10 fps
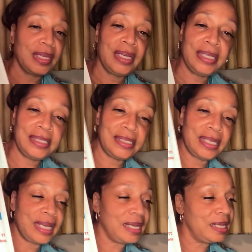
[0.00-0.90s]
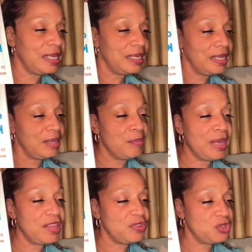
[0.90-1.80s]
He said in
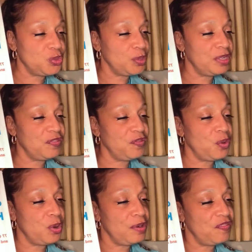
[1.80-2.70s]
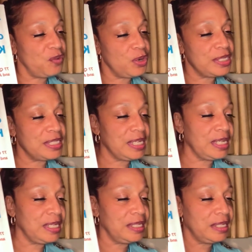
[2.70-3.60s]
Matthew 24:14,